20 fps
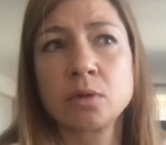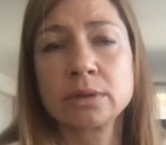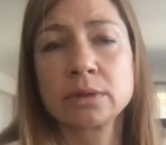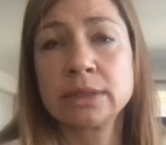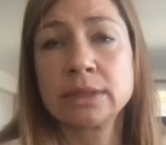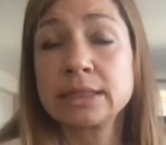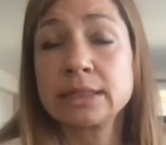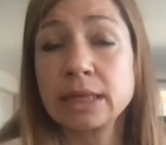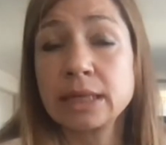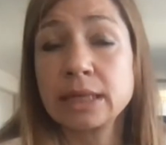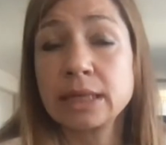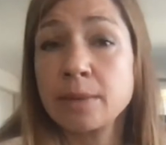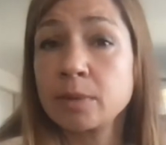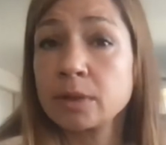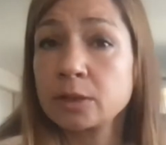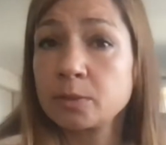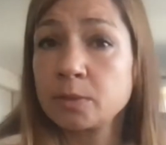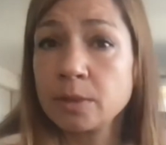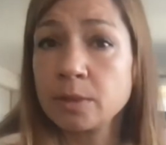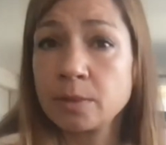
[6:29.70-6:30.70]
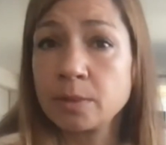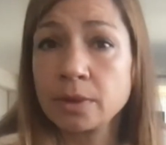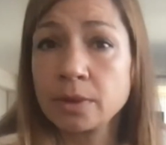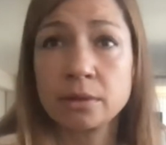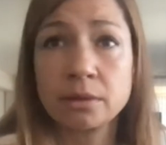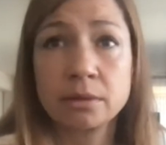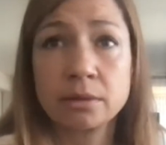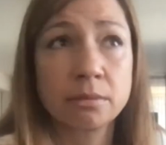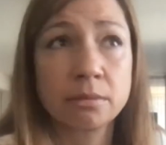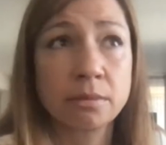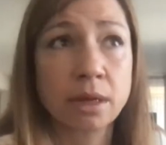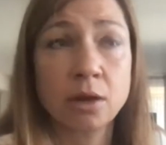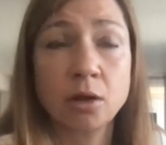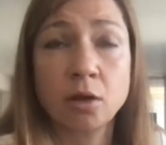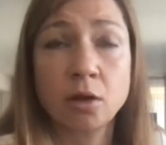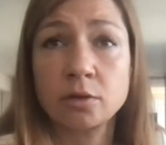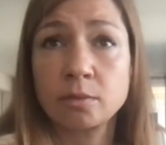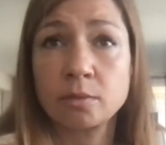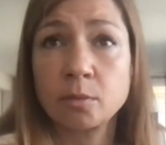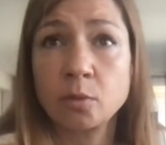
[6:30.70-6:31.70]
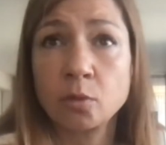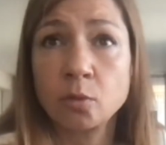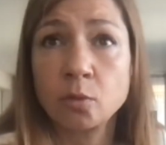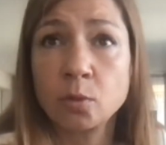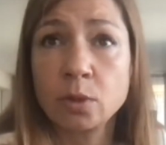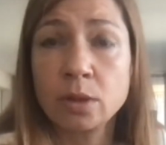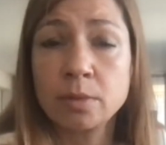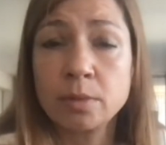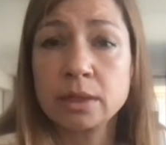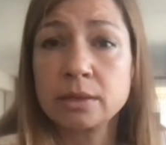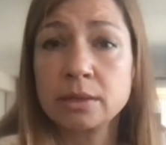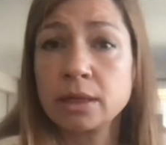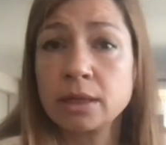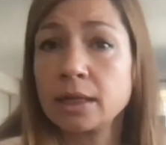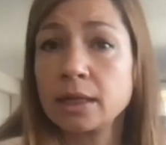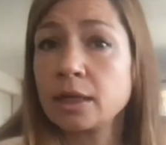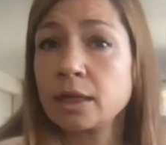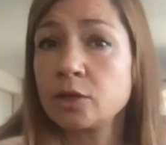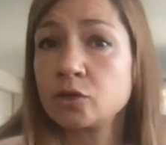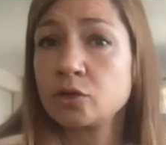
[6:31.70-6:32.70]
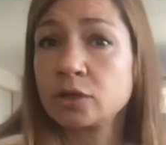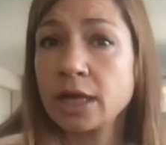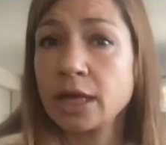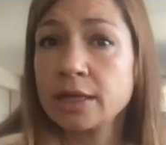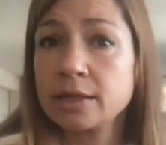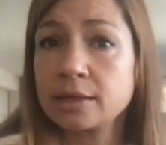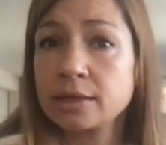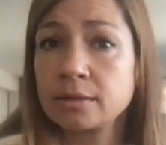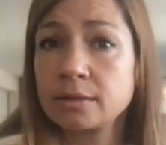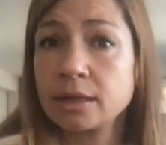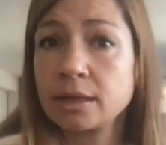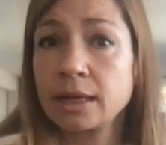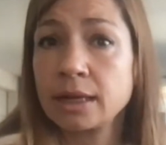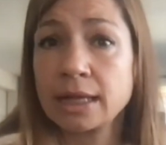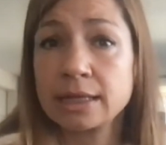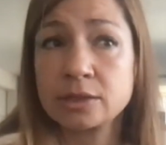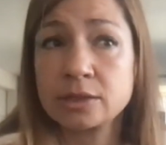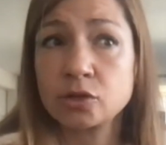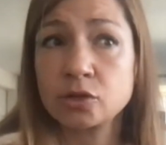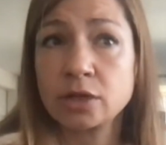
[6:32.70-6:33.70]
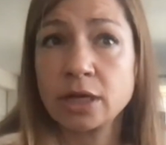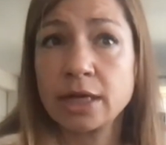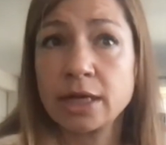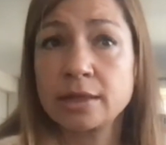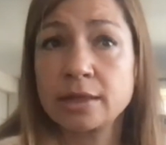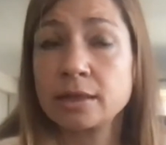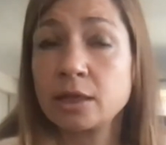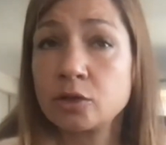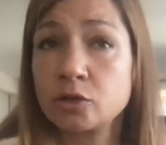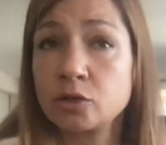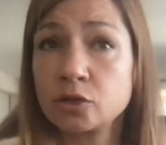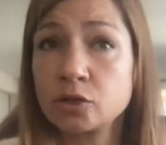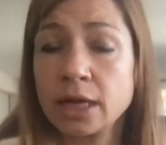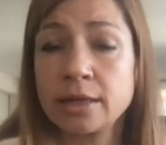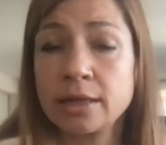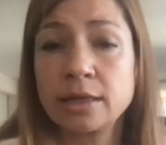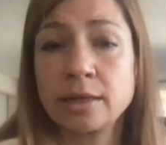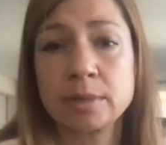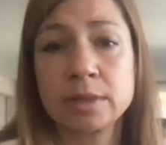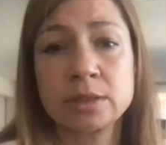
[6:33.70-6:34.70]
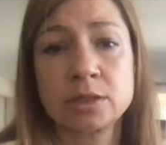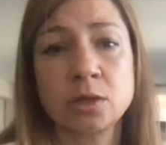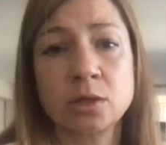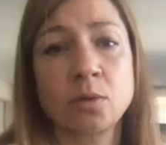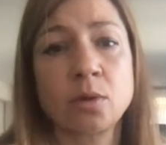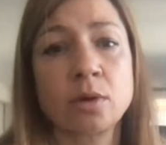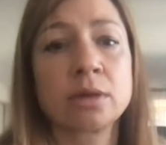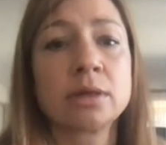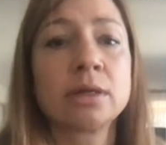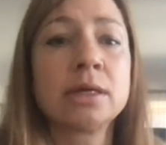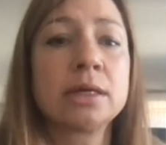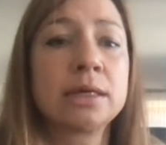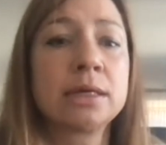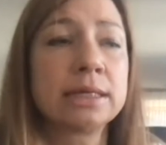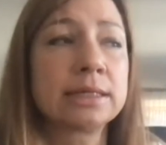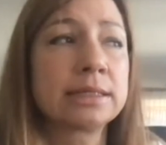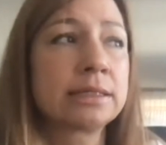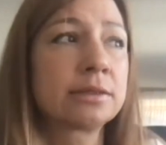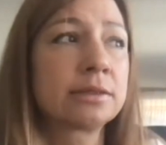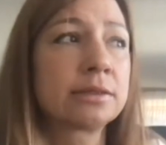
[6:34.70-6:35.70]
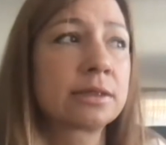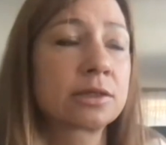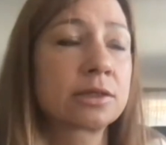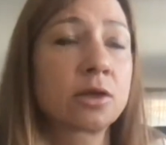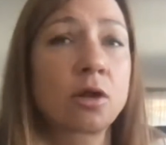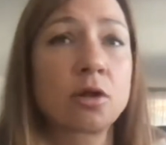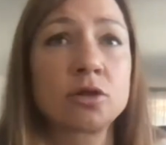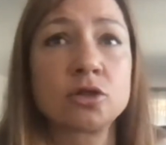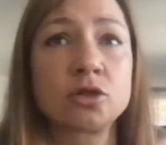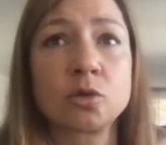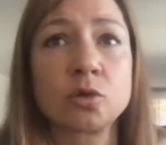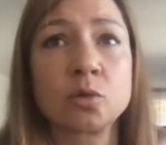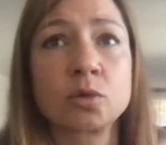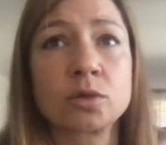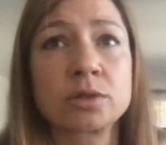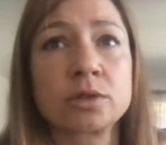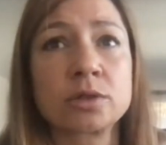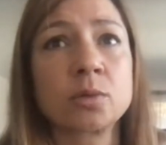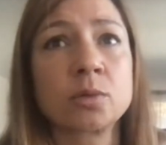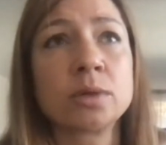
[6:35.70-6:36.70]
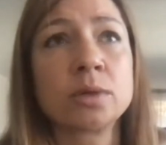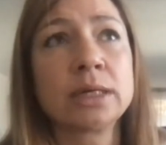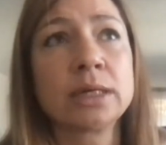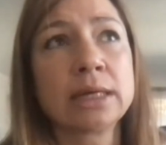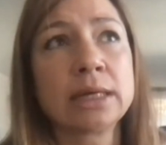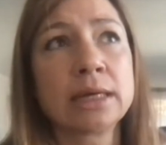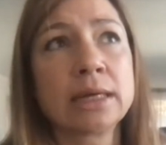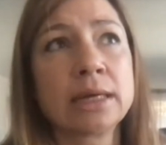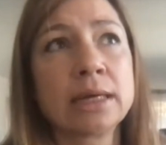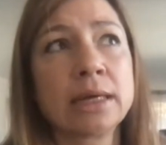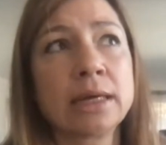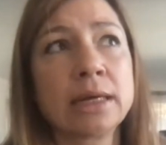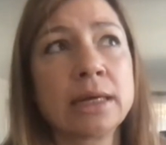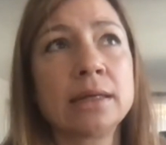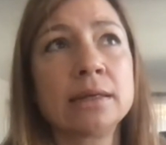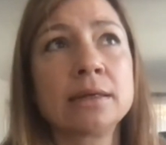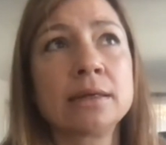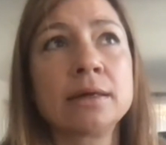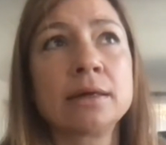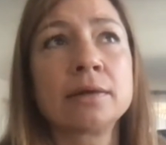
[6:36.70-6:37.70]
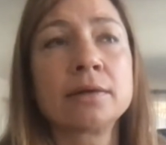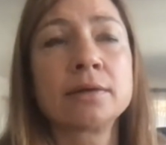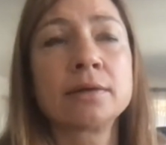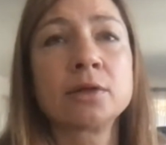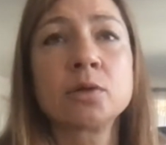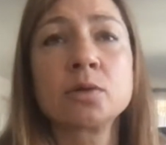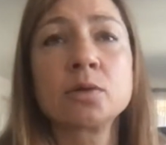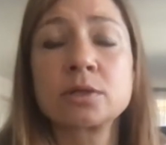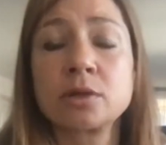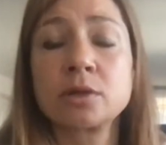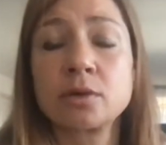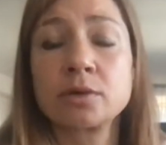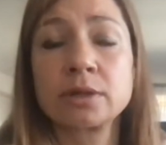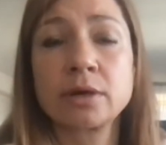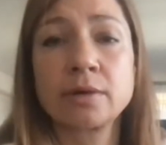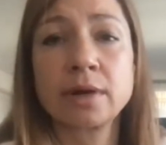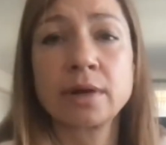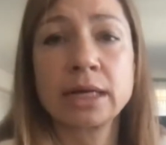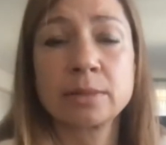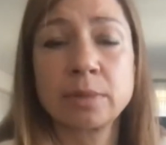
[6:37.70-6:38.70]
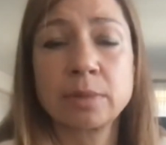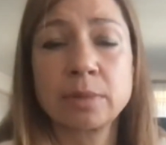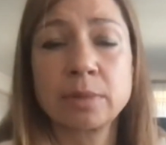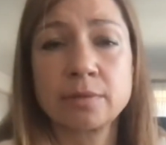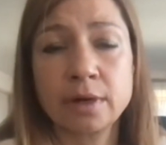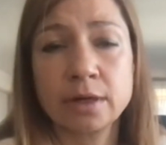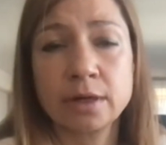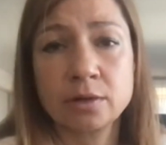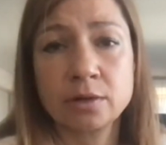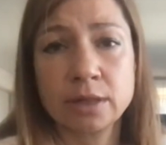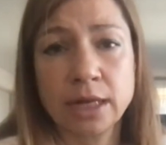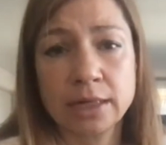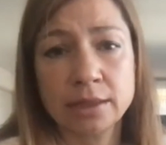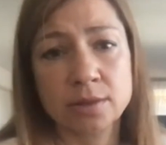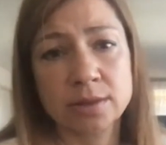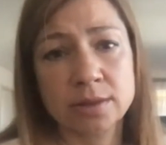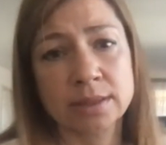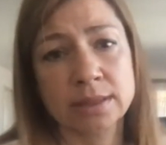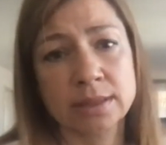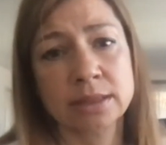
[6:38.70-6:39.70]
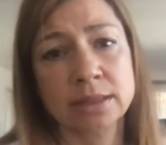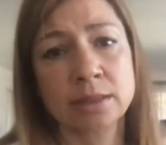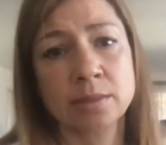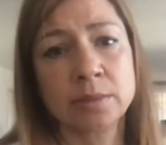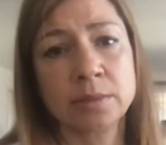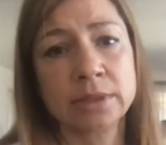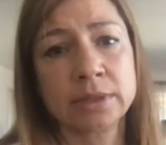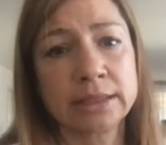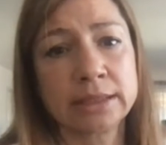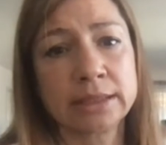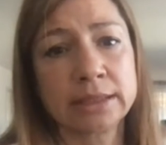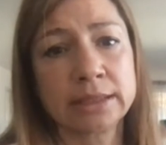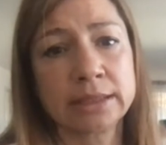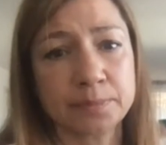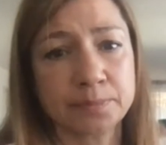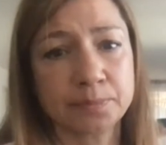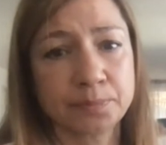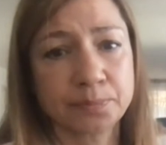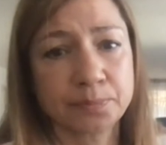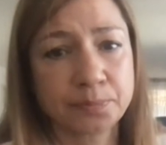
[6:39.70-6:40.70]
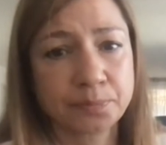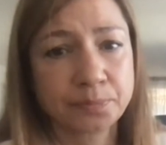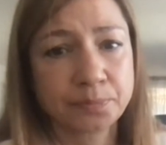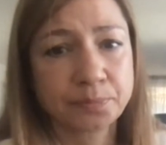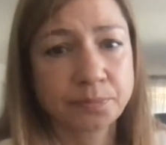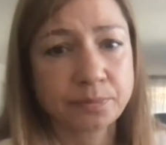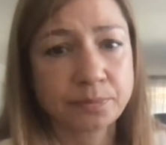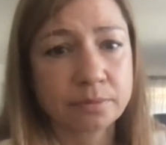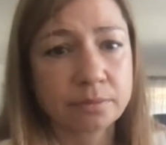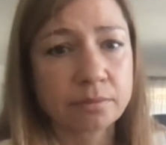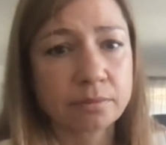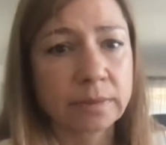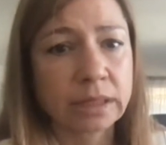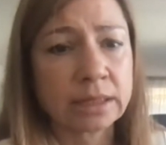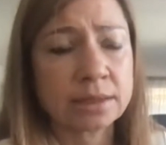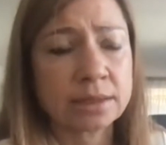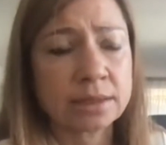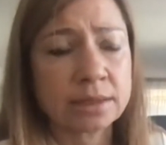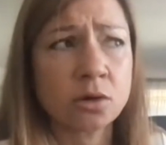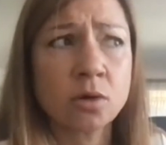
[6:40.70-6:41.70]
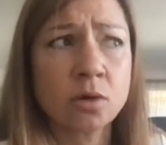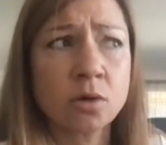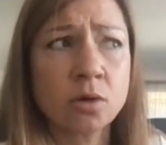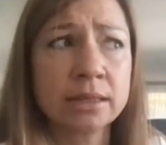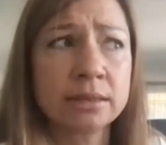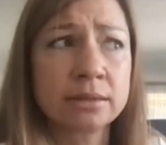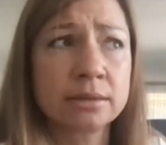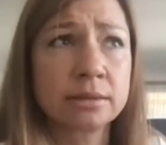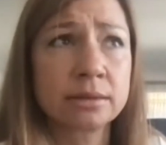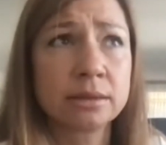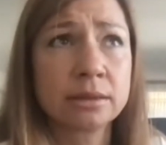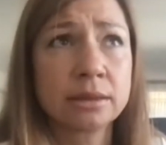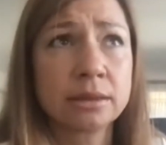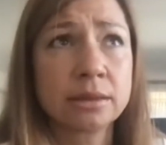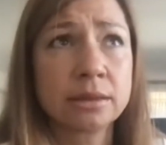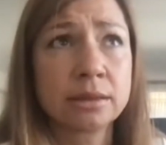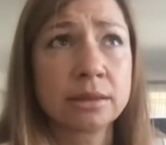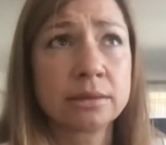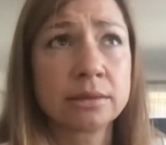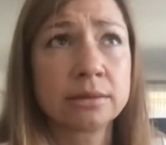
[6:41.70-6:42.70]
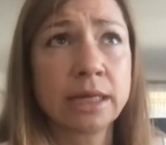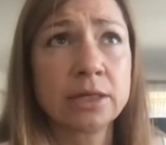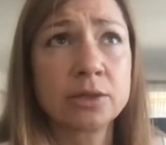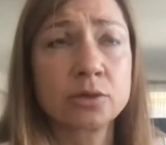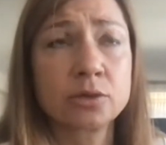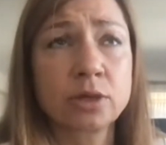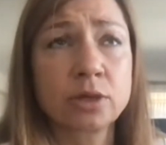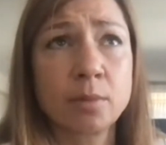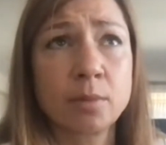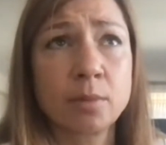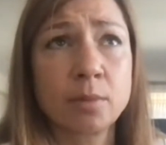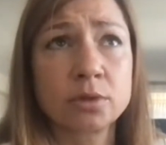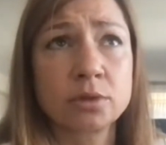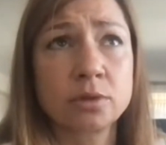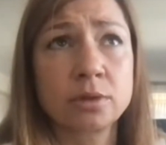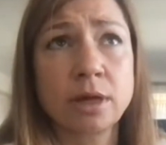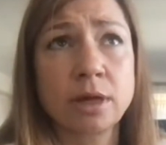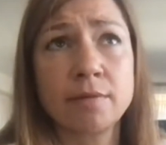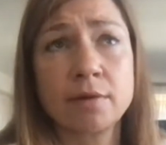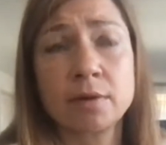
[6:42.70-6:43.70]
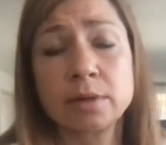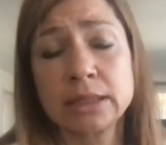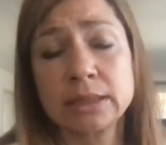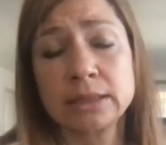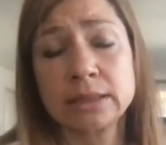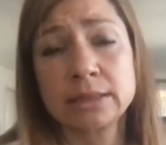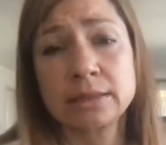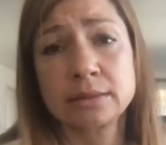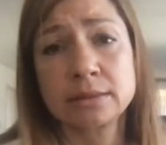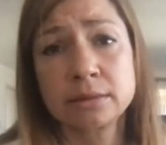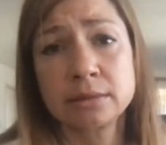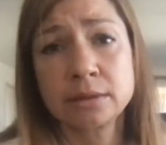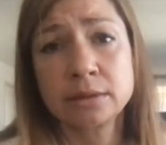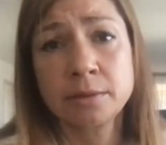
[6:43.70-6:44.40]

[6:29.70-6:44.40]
disabled people, a lot more women, and educated, less educated, educate them, and so on. Is here technology also in a not so direct, but very connected to sustainability. So, and then to come also governance